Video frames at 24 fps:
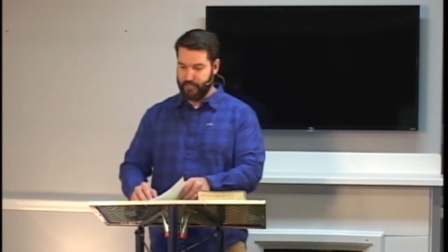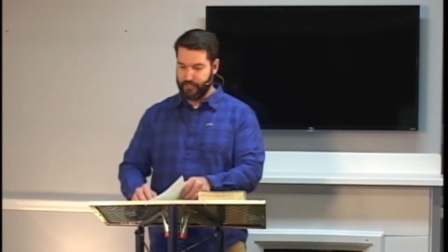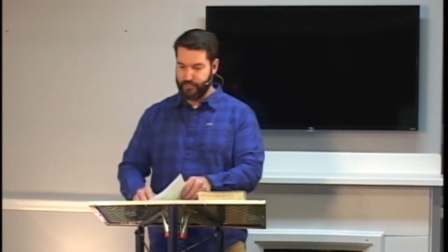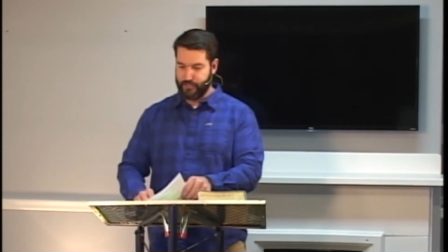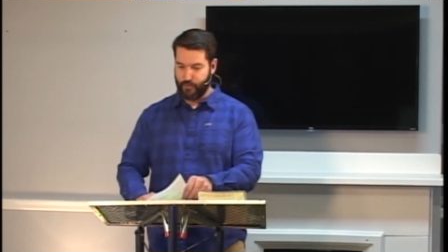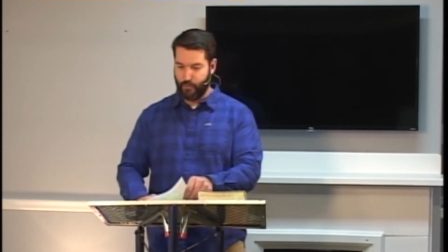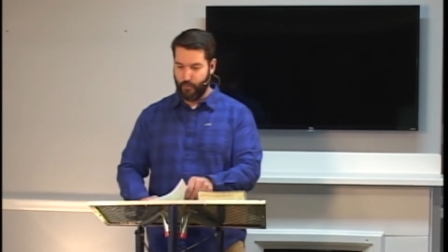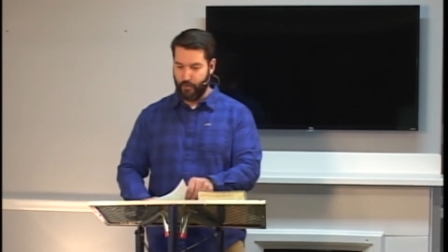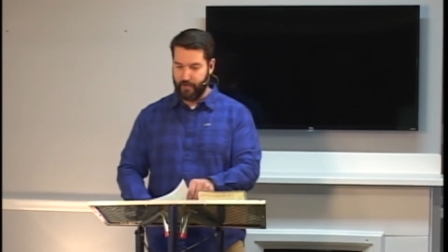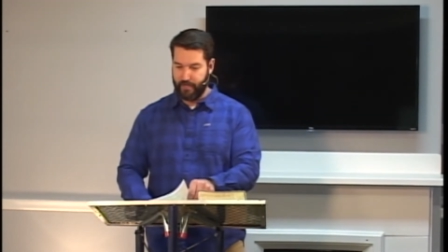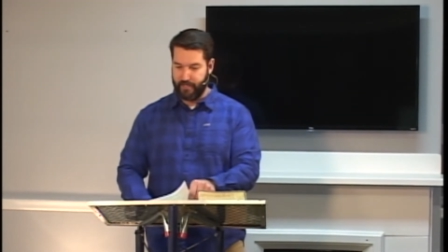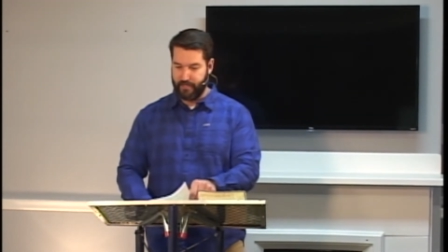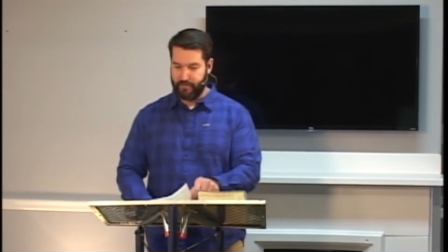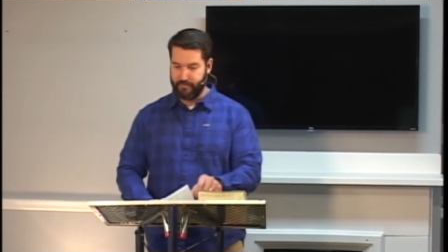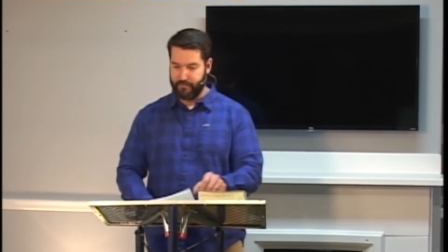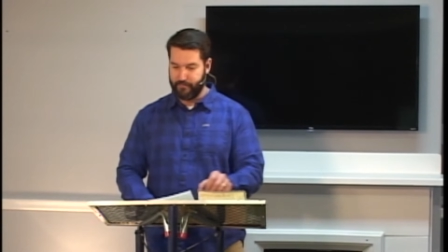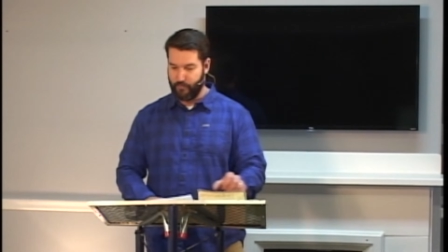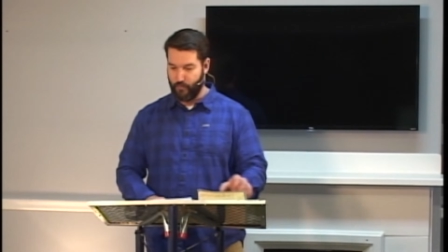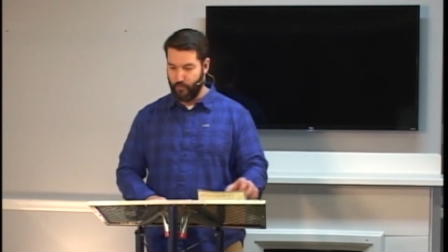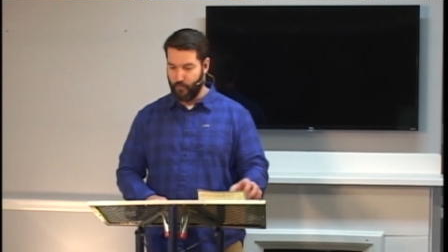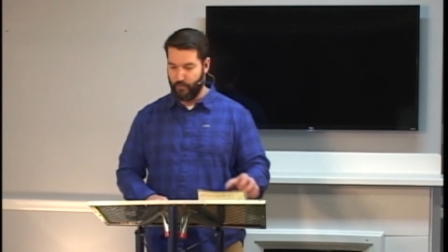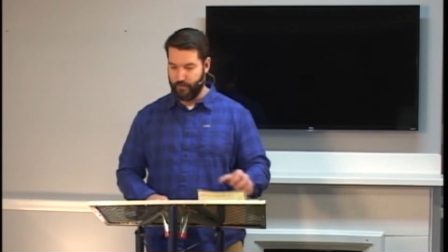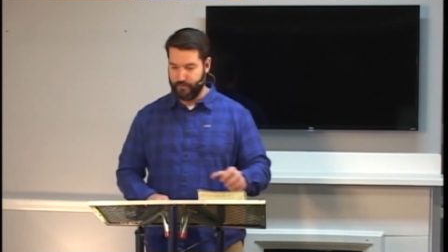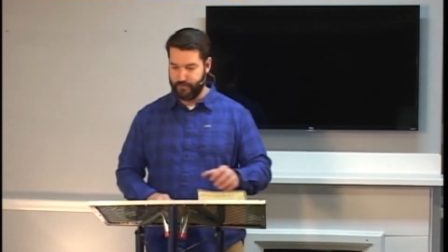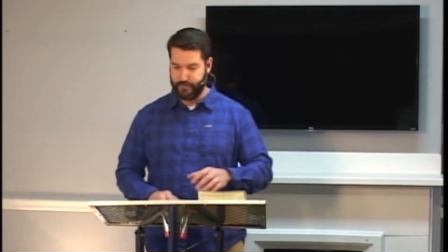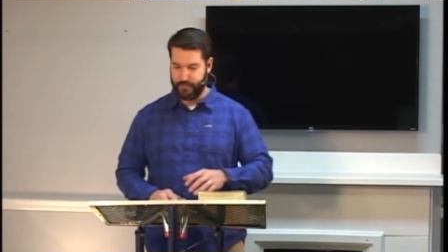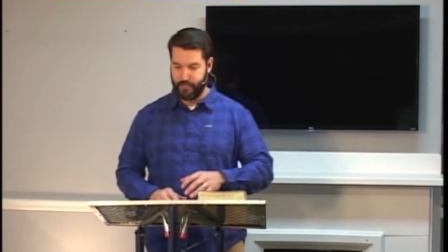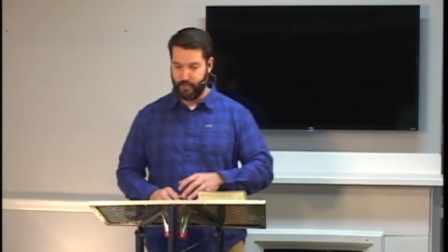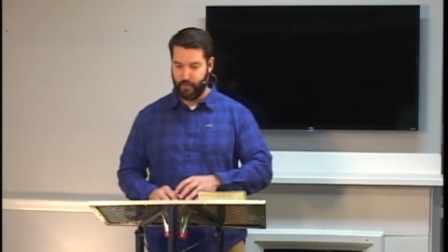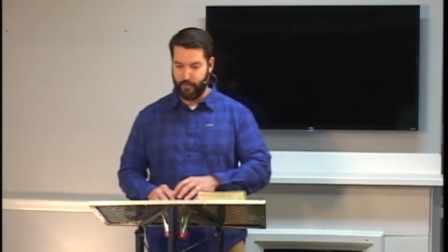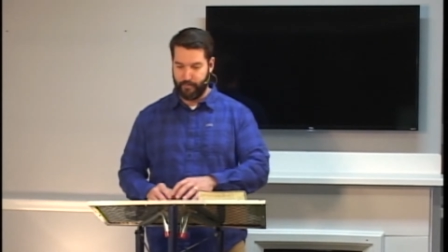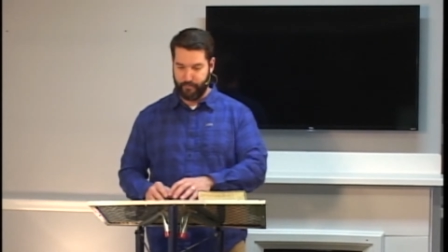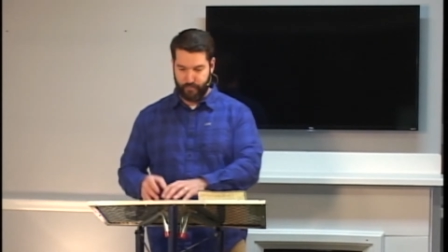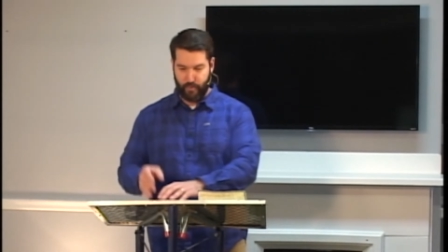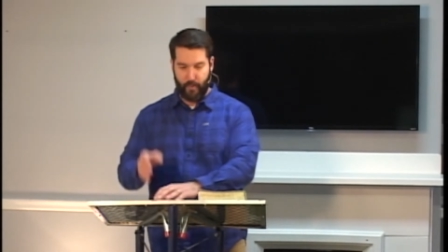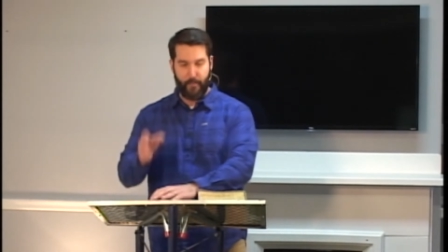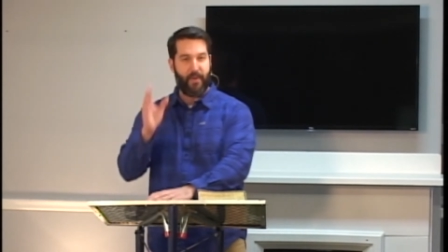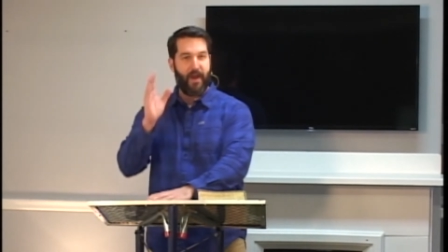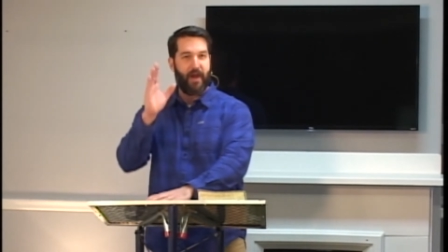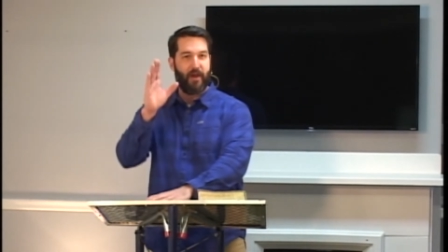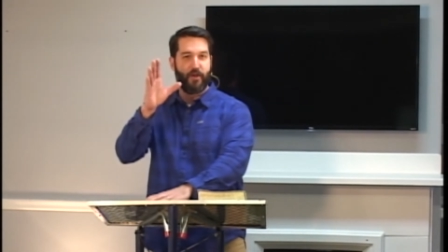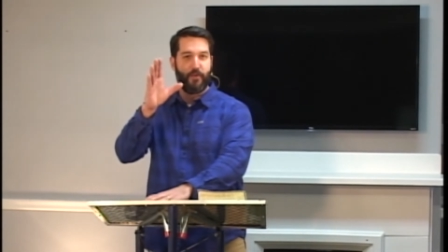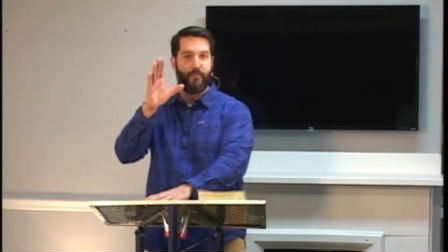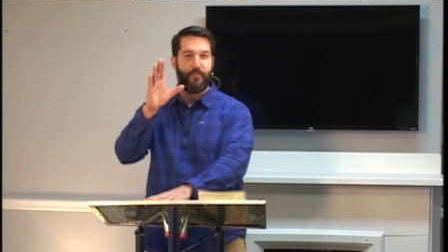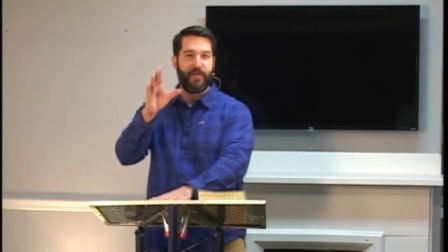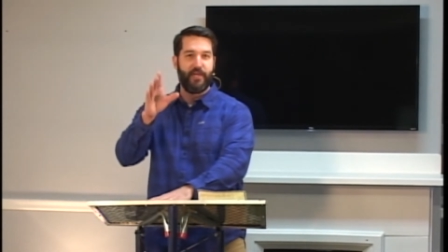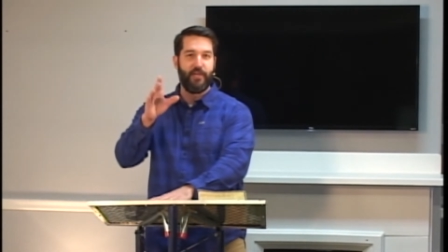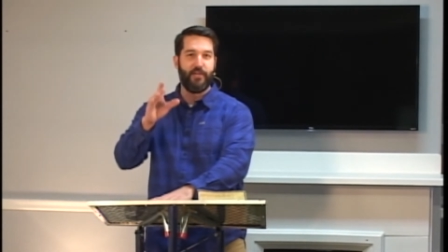24. So, prepare
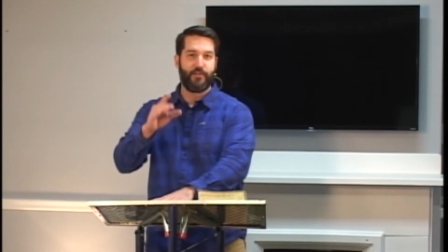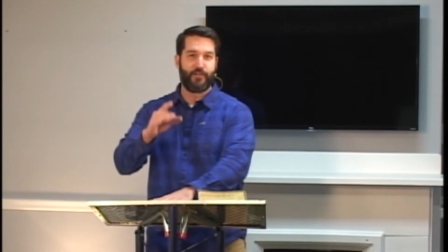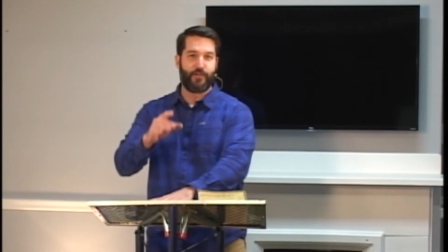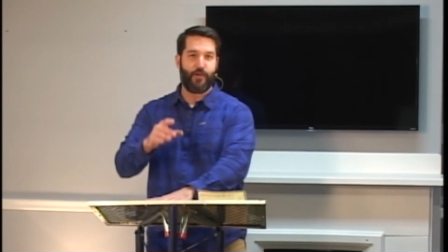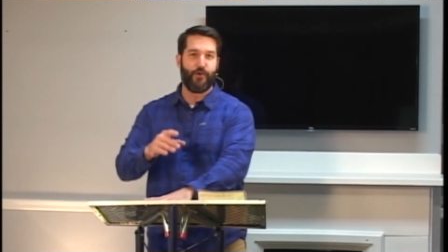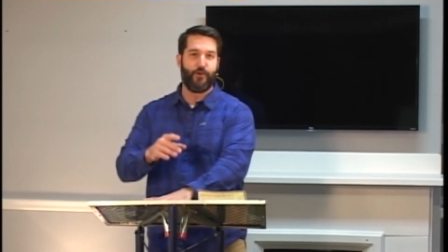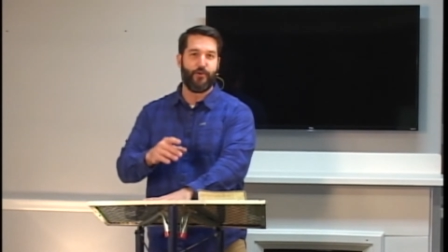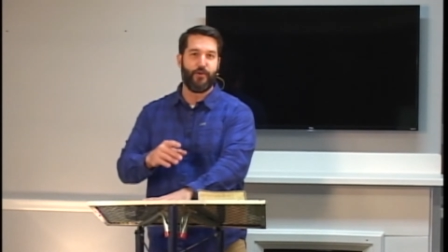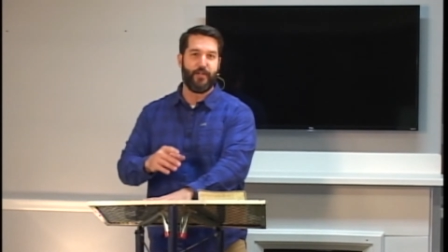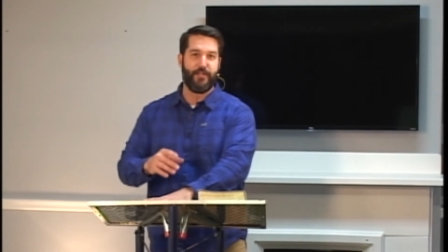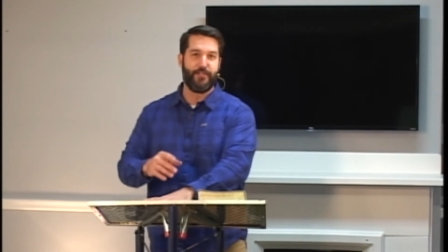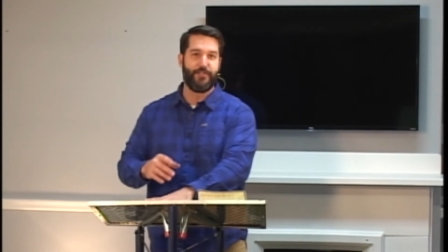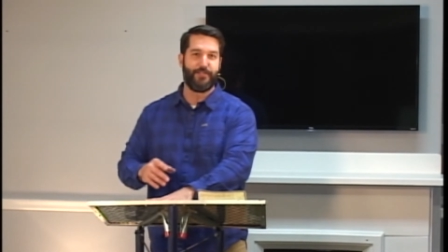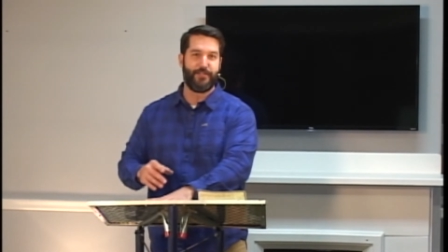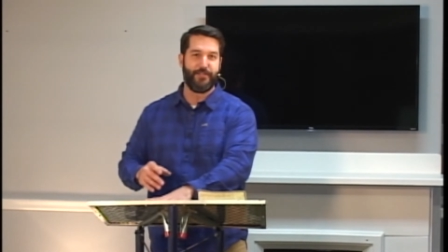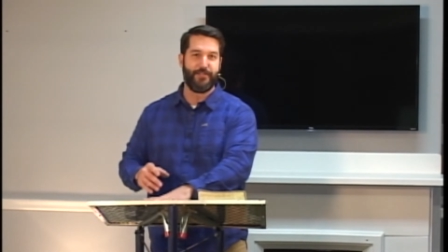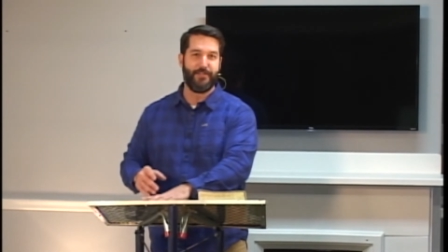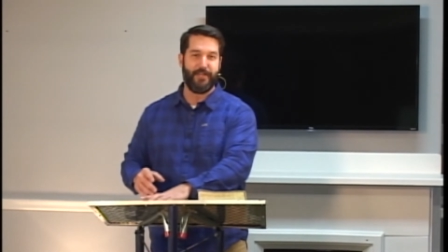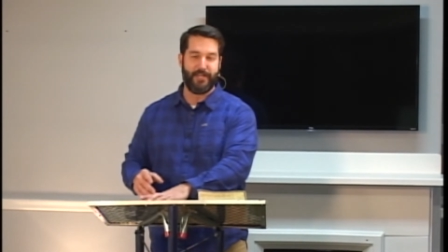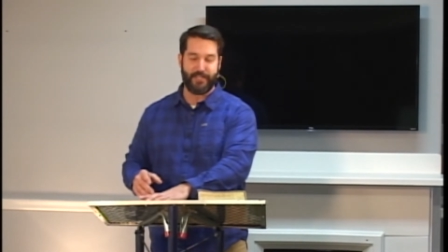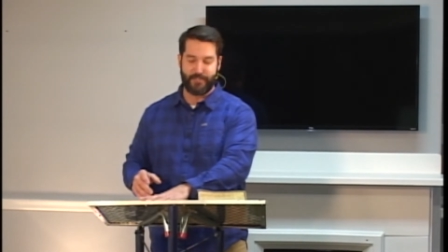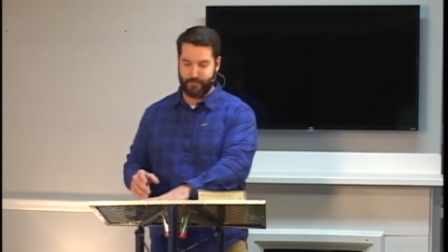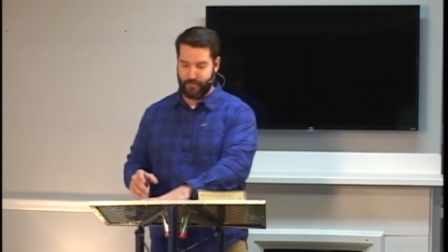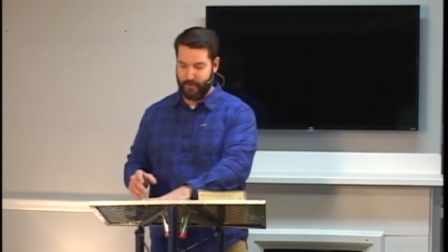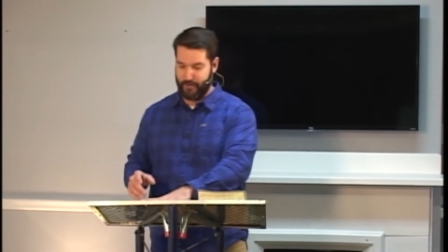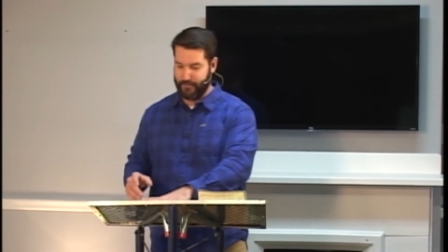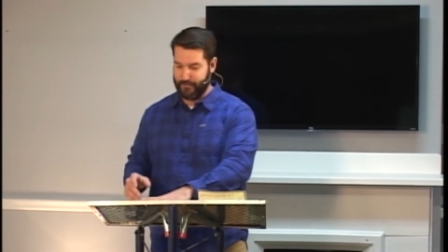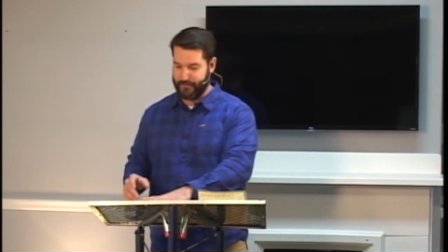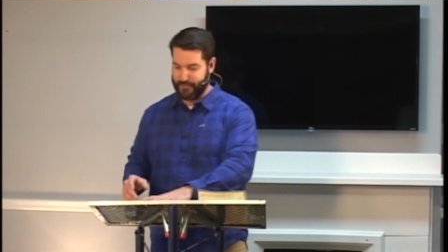to be encouraged. That's what we're